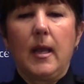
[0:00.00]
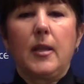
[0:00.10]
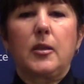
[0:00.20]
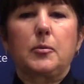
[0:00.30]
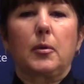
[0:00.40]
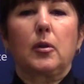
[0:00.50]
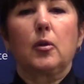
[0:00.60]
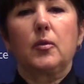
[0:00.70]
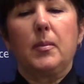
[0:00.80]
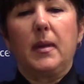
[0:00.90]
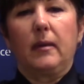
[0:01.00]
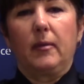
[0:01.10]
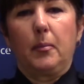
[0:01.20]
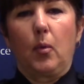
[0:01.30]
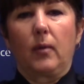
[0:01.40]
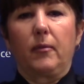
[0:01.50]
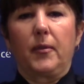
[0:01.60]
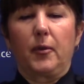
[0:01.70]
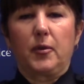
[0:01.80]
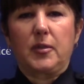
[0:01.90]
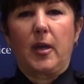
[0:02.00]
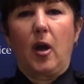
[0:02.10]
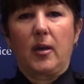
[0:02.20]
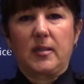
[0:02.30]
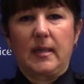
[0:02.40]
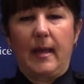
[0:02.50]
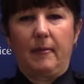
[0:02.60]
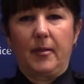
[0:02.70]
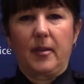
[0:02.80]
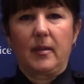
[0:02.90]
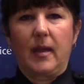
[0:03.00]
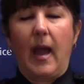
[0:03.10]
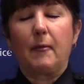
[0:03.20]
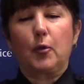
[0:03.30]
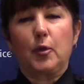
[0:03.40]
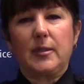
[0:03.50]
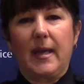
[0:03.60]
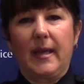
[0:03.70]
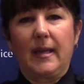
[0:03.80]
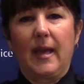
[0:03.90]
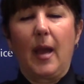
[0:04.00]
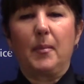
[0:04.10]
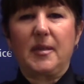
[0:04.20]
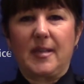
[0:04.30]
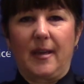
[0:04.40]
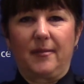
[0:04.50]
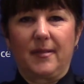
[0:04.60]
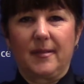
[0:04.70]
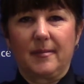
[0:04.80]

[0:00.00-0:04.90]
This will conclude the media report for Thursday, August 11th. Have a good day and be safe.